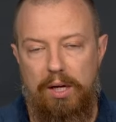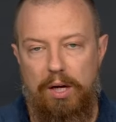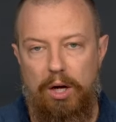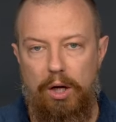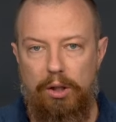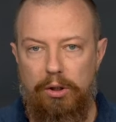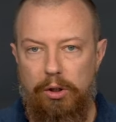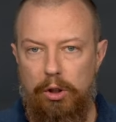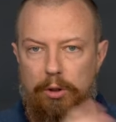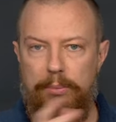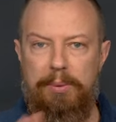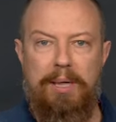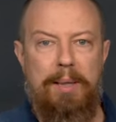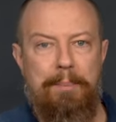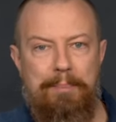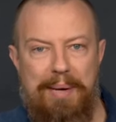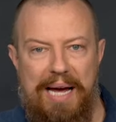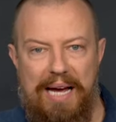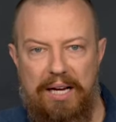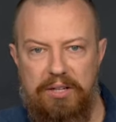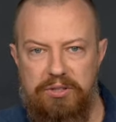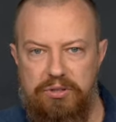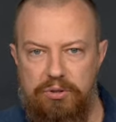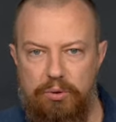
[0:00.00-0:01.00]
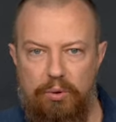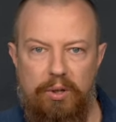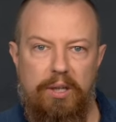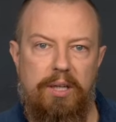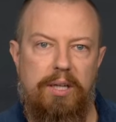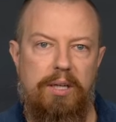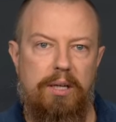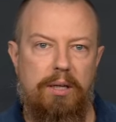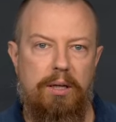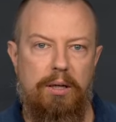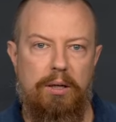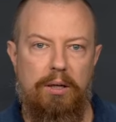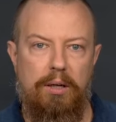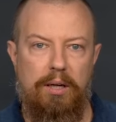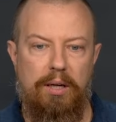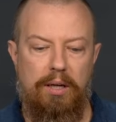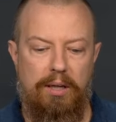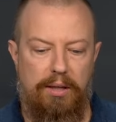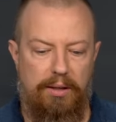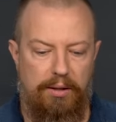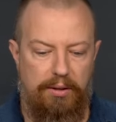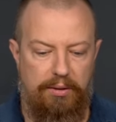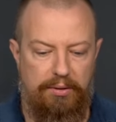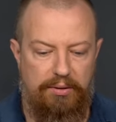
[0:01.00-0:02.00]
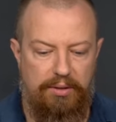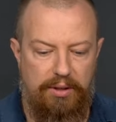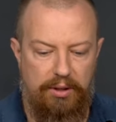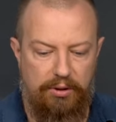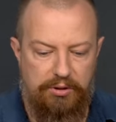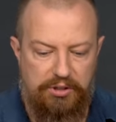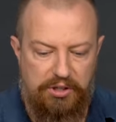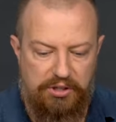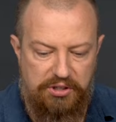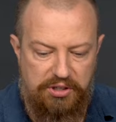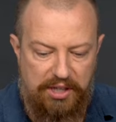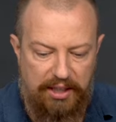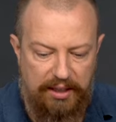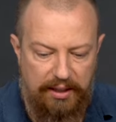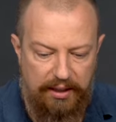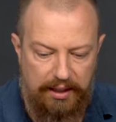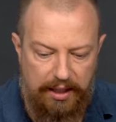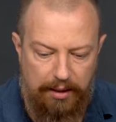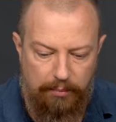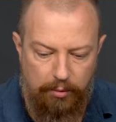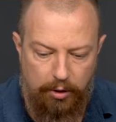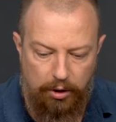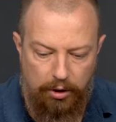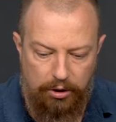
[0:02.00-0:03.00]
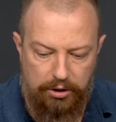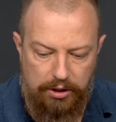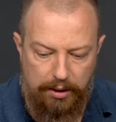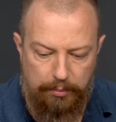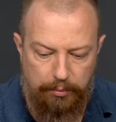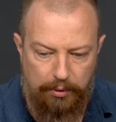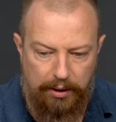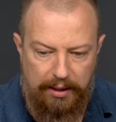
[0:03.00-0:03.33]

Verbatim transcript: a little bit of backstory here. There's a second camera hooked up